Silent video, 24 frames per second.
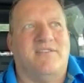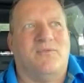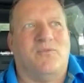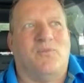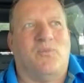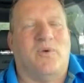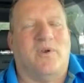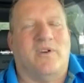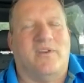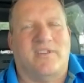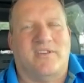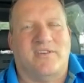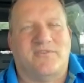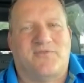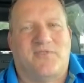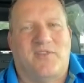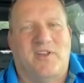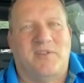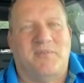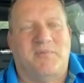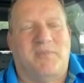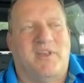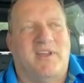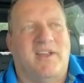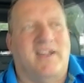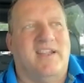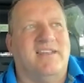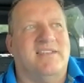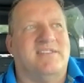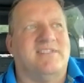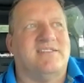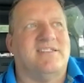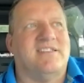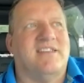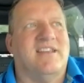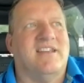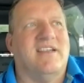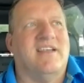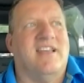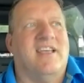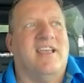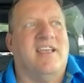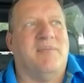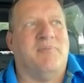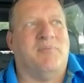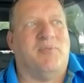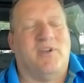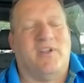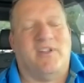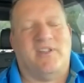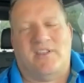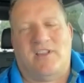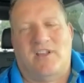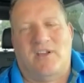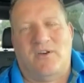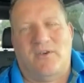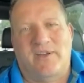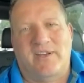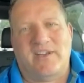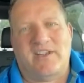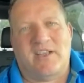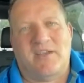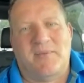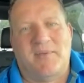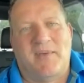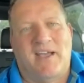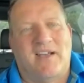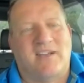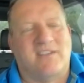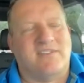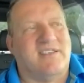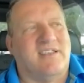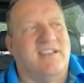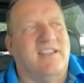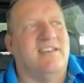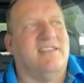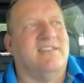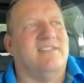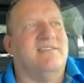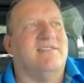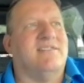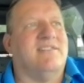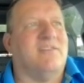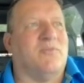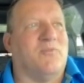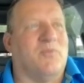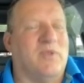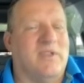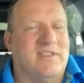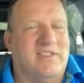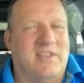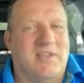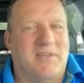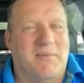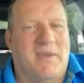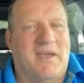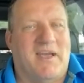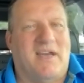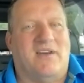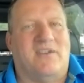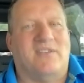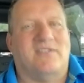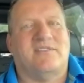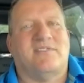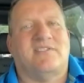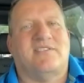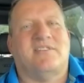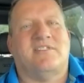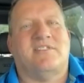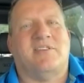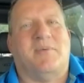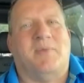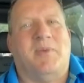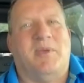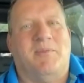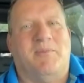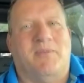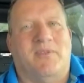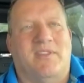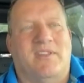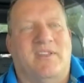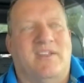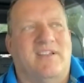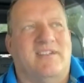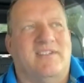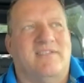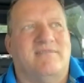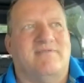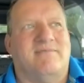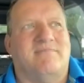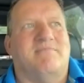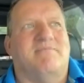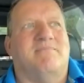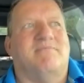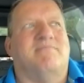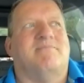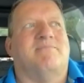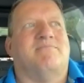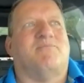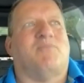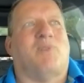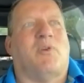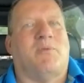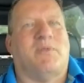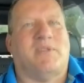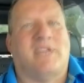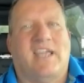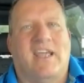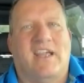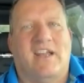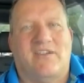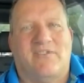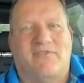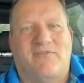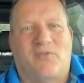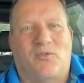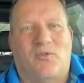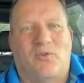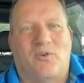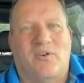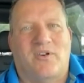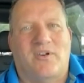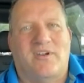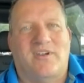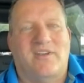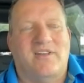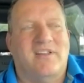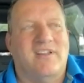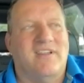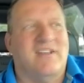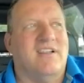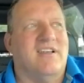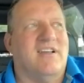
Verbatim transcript: where there's floodplains and put in low-income housing, rent them out to people that probably can't afford